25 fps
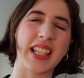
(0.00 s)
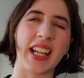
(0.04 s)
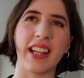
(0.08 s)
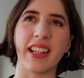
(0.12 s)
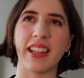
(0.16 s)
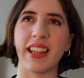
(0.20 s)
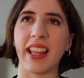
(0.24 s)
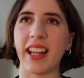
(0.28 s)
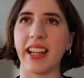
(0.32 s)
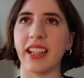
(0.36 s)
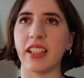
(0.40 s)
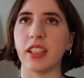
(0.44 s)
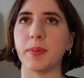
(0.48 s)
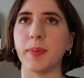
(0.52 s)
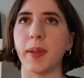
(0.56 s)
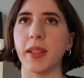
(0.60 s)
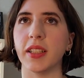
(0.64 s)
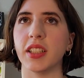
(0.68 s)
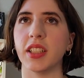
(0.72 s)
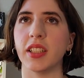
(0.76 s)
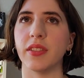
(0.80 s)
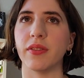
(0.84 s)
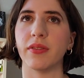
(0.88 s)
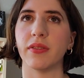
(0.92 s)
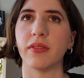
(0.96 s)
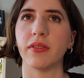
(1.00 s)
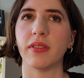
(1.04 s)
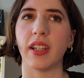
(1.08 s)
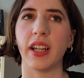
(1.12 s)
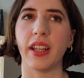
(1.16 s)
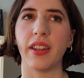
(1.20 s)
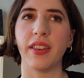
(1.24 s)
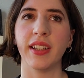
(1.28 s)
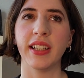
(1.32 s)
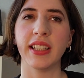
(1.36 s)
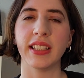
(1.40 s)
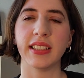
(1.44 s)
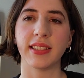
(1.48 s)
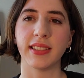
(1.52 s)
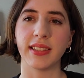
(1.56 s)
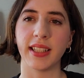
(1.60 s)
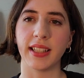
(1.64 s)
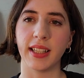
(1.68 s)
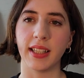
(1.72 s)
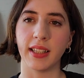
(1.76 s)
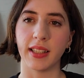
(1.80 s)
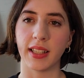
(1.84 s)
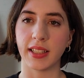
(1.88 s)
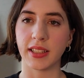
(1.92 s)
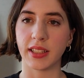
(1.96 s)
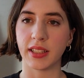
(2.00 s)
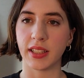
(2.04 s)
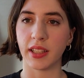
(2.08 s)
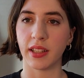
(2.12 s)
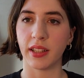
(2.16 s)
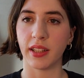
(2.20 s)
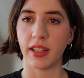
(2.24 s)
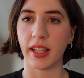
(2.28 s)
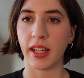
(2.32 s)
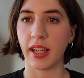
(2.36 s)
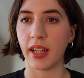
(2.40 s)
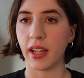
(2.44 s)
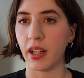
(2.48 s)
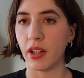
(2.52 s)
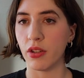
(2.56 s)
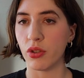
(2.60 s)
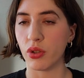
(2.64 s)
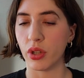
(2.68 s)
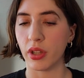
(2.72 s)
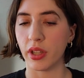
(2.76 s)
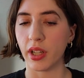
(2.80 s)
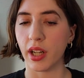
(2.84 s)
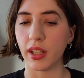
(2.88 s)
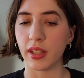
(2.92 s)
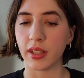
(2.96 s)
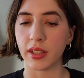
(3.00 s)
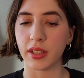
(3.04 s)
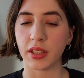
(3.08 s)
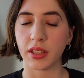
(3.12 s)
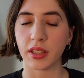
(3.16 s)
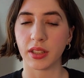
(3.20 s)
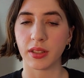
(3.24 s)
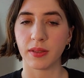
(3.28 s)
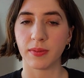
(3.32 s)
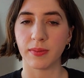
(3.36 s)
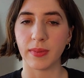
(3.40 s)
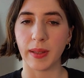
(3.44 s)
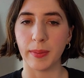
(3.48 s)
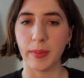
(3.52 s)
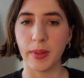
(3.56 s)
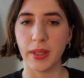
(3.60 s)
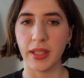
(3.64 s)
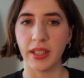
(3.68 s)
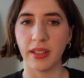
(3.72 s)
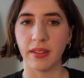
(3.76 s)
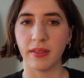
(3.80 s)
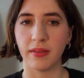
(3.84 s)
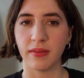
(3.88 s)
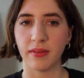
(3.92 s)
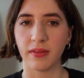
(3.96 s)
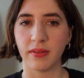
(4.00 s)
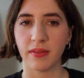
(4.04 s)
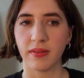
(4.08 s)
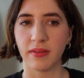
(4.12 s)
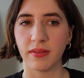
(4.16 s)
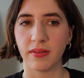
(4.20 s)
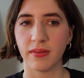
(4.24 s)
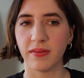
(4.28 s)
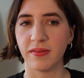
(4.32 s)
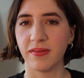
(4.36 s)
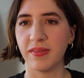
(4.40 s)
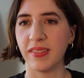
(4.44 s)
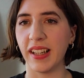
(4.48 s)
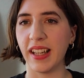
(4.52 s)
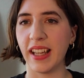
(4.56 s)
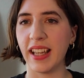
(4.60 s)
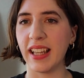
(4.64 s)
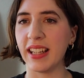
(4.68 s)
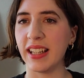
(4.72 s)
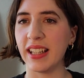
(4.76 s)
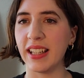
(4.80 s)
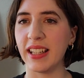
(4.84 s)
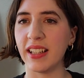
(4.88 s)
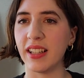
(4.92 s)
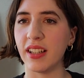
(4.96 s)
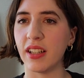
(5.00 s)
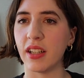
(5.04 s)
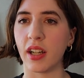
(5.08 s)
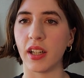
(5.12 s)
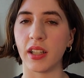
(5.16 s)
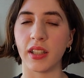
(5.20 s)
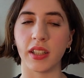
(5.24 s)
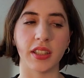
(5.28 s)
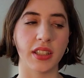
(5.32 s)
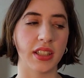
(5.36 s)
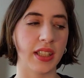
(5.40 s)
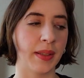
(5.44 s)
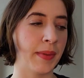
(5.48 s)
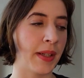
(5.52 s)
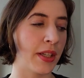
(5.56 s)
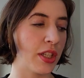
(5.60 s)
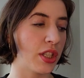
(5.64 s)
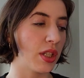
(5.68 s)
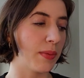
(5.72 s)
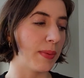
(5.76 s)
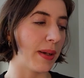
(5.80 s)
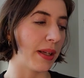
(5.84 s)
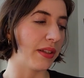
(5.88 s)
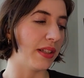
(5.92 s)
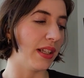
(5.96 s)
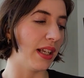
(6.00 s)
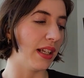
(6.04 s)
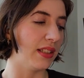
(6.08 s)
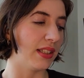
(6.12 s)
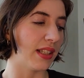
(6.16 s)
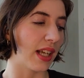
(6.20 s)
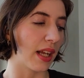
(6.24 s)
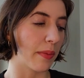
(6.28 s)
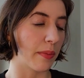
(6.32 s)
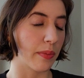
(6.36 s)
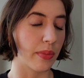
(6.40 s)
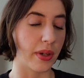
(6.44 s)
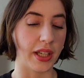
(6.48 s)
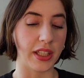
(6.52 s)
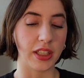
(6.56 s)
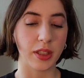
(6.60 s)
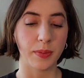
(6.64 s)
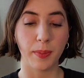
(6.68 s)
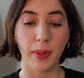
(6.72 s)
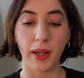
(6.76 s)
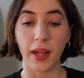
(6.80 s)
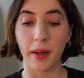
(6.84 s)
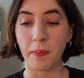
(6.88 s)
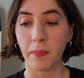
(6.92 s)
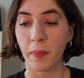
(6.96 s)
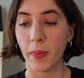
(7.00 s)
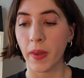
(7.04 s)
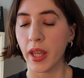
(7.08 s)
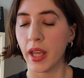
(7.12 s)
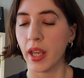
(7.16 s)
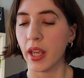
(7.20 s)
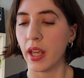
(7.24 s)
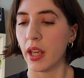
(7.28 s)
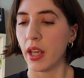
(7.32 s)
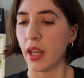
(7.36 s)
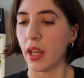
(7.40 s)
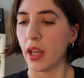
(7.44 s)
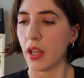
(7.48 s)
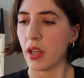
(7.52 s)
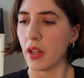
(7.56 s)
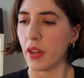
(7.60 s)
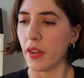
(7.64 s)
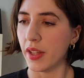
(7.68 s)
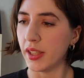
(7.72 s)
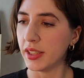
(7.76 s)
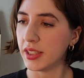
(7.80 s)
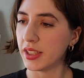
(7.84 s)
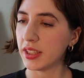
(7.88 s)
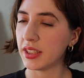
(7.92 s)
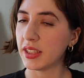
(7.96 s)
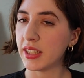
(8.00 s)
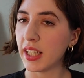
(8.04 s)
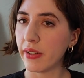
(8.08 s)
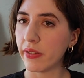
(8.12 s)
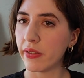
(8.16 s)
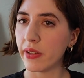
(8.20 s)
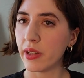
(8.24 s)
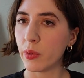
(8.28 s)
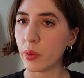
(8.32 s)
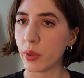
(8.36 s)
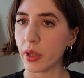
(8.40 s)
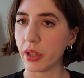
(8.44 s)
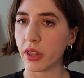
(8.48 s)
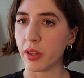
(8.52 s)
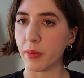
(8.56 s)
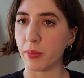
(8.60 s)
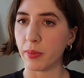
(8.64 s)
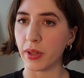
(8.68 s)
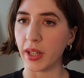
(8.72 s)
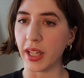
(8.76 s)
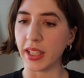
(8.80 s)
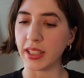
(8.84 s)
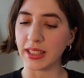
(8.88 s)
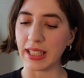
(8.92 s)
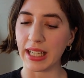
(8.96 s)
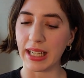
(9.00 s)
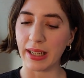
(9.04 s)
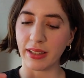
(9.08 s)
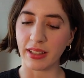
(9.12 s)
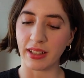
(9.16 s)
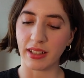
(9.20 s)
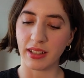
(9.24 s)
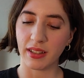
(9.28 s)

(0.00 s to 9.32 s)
not that expensive. I think it's slightly less than $100, maybe $80. I'm not sure about the exact price, but this is definitely worth the price.